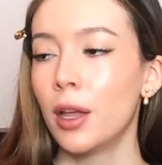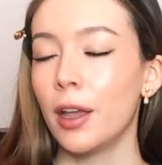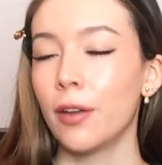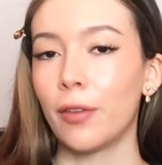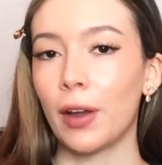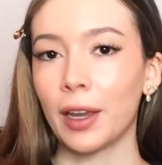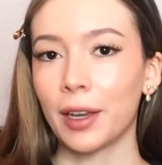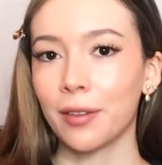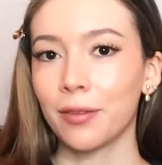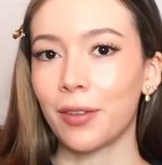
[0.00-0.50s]

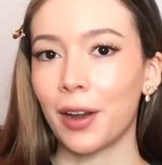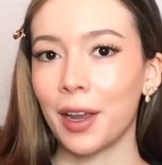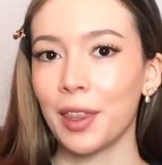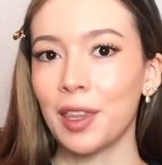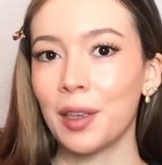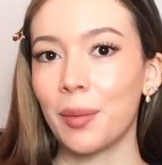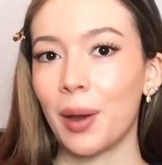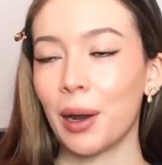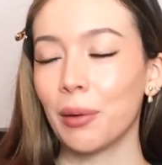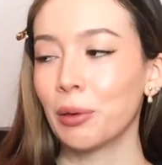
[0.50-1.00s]
If I can find
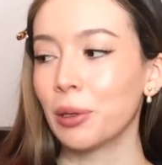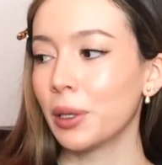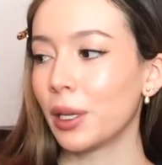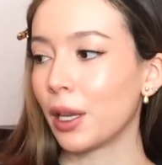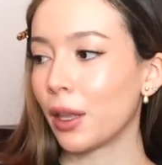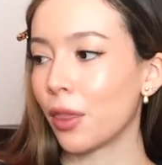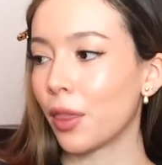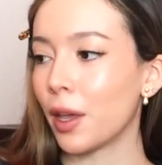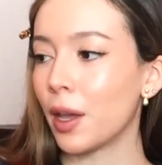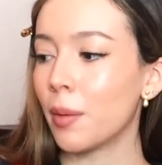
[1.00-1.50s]
them, I will
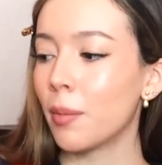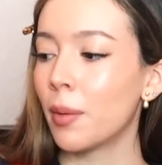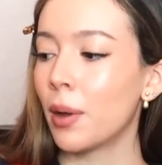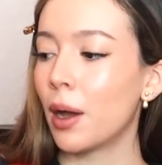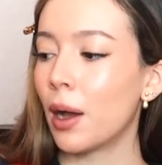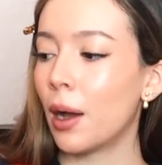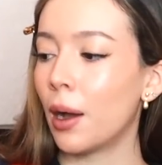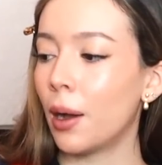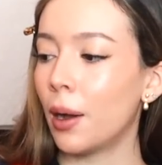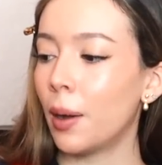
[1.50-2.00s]
link them.
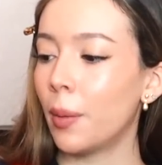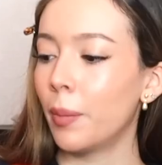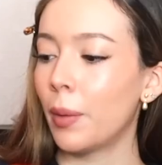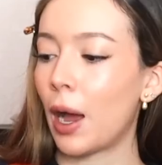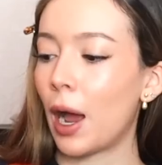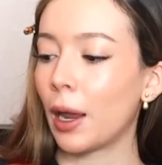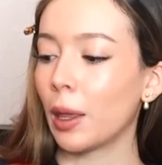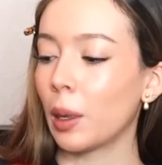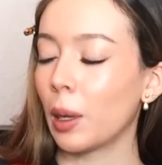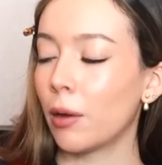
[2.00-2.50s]

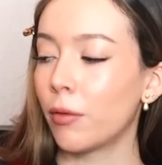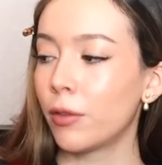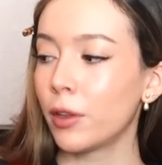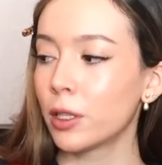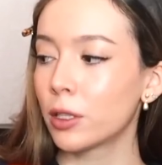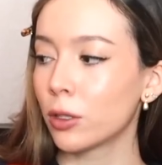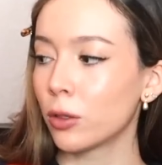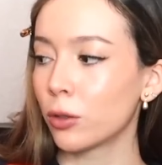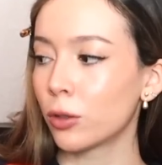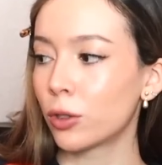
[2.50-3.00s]
I love
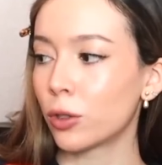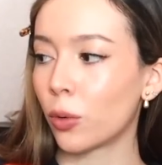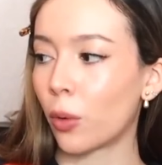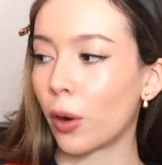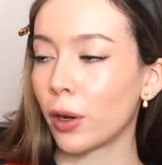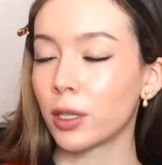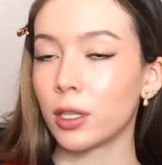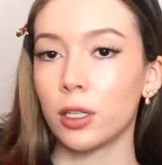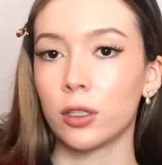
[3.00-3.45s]
these little shorts.